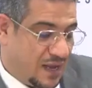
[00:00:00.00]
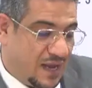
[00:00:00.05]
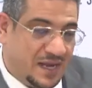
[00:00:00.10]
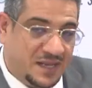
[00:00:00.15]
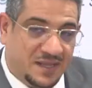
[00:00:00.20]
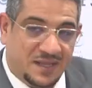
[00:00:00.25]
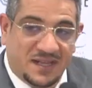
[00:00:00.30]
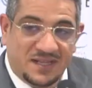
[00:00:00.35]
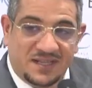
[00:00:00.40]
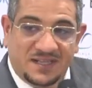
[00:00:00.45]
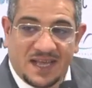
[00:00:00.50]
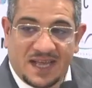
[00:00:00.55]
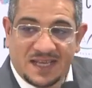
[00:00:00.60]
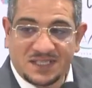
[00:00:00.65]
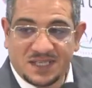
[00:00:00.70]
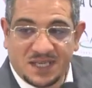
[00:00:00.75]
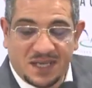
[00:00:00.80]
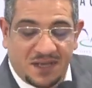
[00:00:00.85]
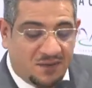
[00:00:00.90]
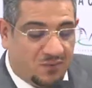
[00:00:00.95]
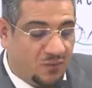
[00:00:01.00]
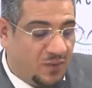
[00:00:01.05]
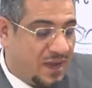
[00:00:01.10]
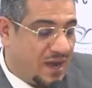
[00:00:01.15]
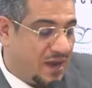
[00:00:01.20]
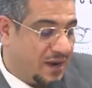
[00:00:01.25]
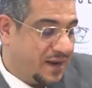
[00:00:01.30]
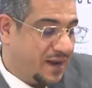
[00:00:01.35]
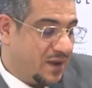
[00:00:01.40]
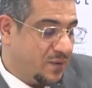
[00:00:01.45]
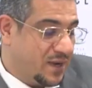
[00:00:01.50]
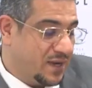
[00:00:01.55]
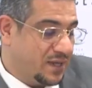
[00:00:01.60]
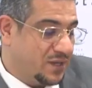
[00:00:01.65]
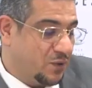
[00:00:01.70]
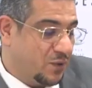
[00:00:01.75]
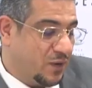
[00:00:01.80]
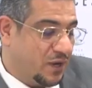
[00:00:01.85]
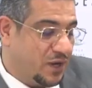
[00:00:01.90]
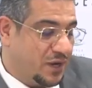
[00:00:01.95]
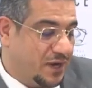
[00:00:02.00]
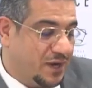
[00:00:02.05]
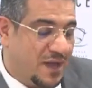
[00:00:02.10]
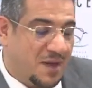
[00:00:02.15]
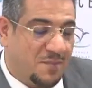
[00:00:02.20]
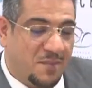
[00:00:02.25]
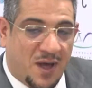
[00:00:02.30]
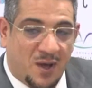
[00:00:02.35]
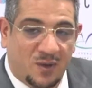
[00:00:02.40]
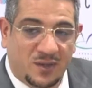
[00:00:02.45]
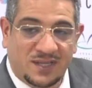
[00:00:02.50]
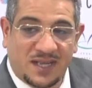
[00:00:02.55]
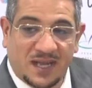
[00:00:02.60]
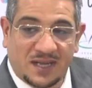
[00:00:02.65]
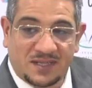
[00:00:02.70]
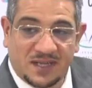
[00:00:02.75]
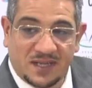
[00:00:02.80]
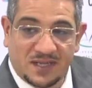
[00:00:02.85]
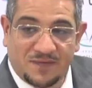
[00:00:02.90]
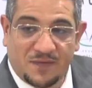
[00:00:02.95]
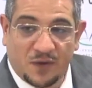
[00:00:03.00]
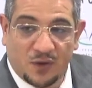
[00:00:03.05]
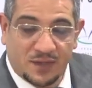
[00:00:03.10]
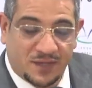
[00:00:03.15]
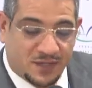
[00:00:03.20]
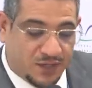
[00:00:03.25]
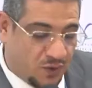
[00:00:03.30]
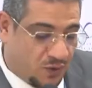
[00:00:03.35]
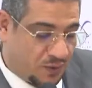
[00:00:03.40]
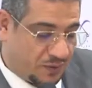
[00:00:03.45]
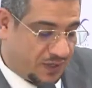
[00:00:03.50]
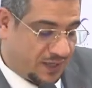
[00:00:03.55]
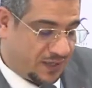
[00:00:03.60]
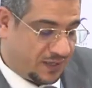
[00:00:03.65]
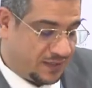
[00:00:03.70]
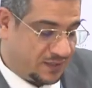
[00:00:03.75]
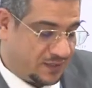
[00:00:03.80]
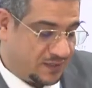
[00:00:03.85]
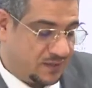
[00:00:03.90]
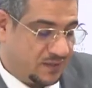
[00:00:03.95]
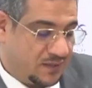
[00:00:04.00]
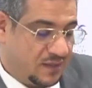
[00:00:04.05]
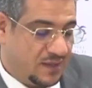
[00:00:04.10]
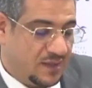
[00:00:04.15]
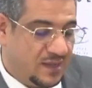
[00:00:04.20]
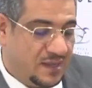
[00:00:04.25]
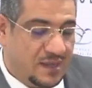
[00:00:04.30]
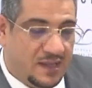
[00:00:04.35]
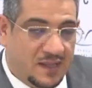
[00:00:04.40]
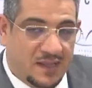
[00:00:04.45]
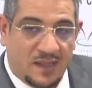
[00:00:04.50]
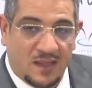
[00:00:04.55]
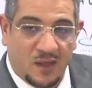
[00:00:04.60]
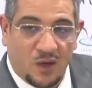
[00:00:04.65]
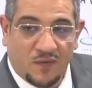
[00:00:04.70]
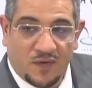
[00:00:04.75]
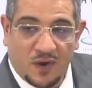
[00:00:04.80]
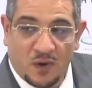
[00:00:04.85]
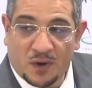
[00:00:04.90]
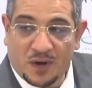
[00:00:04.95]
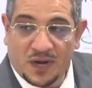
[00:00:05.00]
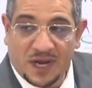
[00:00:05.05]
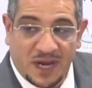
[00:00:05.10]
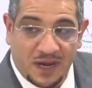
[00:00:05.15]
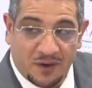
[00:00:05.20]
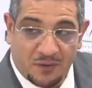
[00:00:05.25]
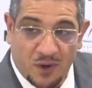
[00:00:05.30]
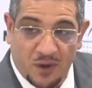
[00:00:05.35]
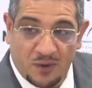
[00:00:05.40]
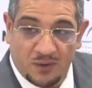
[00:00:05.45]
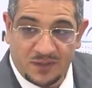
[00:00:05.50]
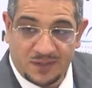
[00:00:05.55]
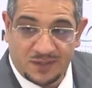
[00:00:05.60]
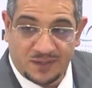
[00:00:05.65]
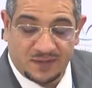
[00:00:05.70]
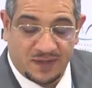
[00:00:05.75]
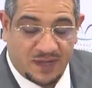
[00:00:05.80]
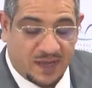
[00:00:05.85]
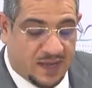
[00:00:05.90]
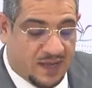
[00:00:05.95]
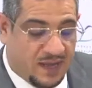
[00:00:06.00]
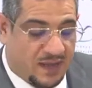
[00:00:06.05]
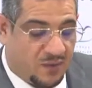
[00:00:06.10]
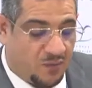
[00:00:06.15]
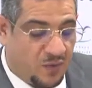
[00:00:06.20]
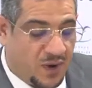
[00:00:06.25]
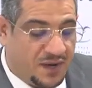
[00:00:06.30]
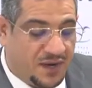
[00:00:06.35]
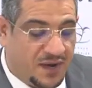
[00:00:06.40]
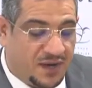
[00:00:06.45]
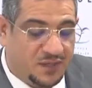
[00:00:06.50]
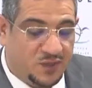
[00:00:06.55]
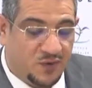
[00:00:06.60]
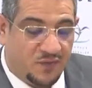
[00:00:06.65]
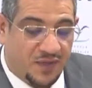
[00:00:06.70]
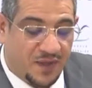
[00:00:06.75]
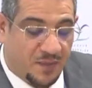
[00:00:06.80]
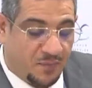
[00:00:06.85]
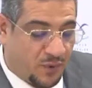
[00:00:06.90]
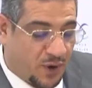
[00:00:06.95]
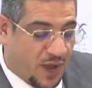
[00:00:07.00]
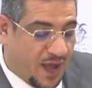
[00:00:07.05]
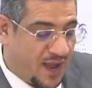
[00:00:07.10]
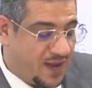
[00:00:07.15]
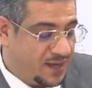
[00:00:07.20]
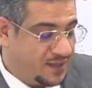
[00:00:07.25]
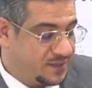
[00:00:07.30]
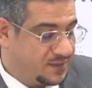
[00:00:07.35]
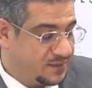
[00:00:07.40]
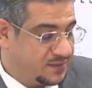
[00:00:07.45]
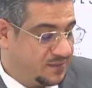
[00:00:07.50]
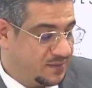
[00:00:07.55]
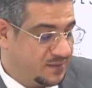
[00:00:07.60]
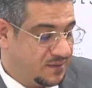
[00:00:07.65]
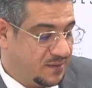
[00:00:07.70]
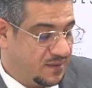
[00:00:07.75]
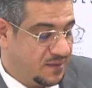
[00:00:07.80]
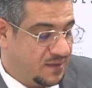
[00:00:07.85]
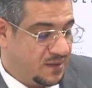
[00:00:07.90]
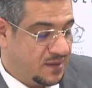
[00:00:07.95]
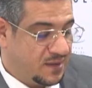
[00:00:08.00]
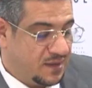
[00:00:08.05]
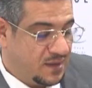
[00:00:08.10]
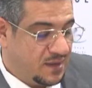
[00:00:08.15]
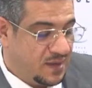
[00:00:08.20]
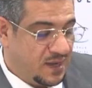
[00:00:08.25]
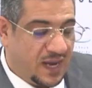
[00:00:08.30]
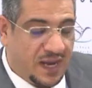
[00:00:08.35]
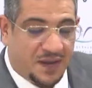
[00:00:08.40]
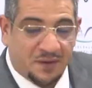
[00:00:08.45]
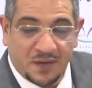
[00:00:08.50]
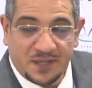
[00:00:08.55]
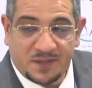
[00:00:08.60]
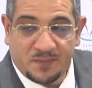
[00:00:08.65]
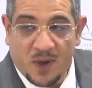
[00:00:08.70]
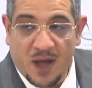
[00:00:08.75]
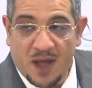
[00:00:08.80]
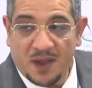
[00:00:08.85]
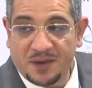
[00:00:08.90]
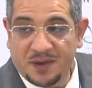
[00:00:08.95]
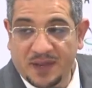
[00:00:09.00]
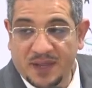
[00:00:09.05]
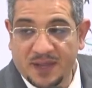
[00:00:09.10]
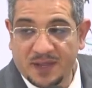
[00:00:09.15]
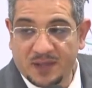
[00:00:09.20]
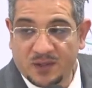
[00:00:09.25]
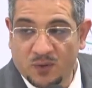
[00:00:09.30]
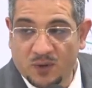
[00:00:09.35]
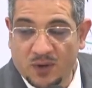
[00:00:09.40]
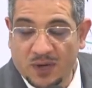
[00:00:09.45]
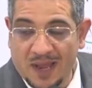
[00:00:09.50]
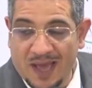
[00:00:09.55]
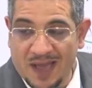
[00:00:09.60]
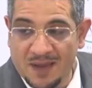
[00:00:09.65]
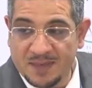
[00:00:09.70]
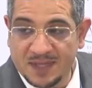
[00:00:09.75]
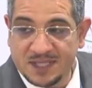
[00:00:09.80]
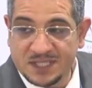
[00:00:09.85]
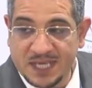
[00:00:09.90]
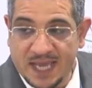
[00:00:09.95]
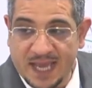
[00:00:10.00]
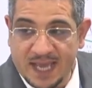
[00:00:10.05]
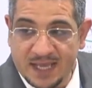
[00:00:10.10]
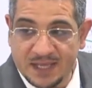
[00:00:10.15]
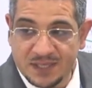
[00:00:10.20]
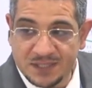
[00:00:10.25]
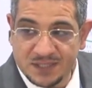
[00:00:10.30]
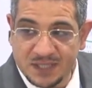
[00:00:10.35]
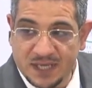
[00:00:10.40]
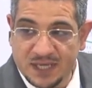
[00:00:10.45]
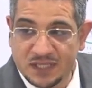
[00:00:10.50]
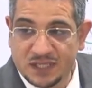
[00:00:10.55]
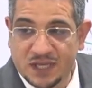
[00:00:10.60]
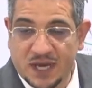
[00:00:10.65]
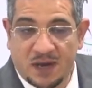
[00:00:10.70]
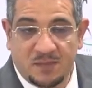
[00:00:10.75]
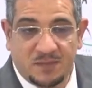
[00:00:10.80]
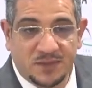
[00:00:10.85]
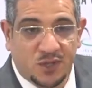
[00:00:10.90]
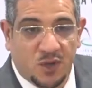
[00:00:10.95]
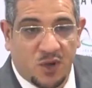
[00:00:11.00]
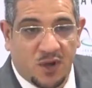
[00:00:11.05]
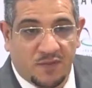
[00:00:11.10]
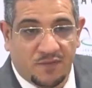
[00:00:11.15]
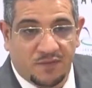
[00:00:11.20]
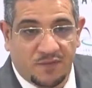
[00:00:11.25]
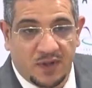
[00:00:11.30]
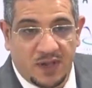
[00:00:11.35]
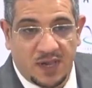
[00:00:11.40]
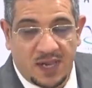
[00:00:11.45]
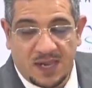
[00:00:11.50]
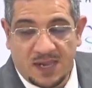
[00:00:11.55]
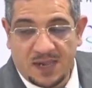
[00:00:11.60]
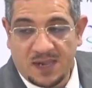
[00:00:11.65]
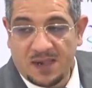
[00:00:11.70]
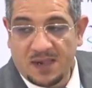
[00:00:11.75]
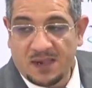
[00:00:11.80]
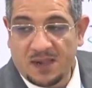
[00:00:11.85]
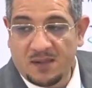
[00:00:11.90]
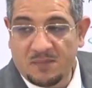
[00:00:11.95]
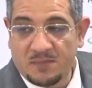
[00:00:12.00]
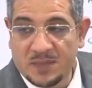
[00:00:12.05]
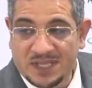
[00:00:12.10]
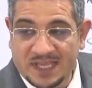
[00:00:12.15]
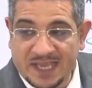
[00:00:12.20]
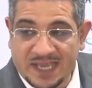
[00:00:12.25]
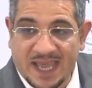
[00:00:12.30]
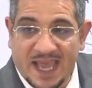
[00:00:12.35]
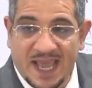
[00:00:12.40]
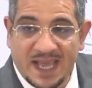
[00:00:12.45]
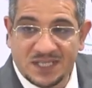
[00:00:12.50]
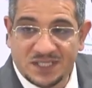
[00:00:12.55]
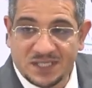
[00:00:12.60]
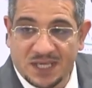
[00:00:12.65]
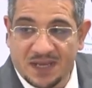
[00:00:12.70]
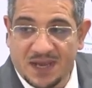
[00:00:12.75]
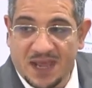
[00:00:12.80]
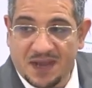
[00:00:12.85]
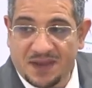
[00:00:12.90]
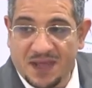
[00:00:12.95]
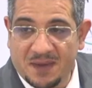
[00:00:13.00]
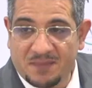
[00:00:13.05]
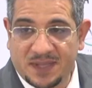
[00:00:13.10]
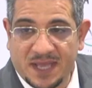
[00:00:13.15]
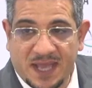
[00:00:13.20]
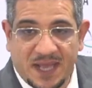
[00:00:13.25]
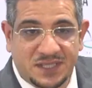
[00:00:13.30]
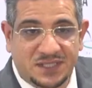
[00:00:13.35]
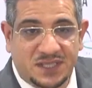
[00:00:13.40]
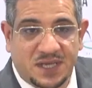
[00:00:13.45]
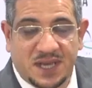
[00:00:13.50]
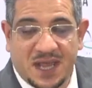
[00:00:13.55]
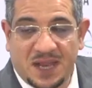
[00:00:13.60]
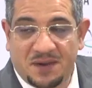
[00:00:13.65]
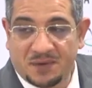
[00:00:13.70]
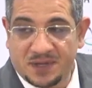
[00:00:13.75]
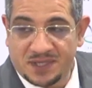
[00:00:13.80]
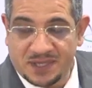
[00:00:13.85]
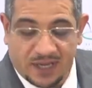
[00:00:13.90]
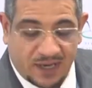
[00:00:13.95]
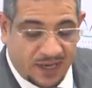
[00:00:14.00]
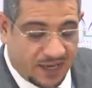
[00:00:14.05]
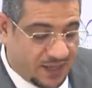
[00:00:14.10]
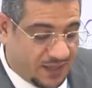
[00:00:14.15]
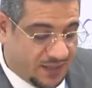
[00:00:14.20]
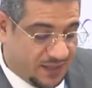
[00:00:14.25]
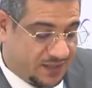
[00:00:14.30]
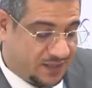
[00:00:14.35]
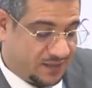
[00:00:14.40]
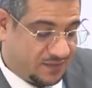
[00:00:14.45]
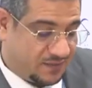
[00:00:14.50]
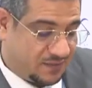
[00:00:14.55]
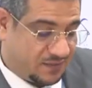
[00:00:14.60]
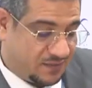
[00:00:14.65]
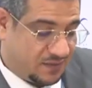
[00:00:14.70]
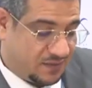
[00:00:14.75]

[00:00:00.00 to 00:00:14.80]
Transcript: In this session, we are going to learn about successful stories of our heroes, winners of the prize, in responding to climate change in terms of mitigation, adaptation, and resilience,